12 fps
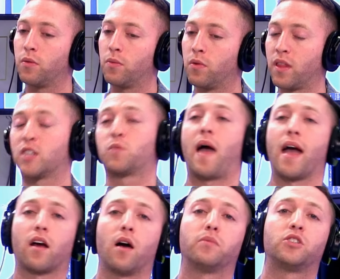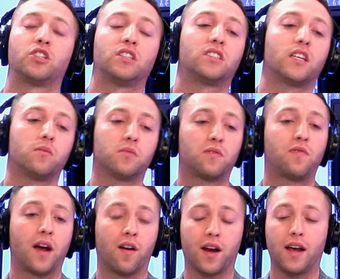Well, let's back up. She seems
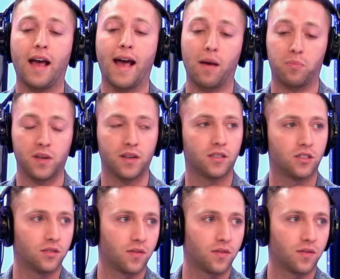very happy. She's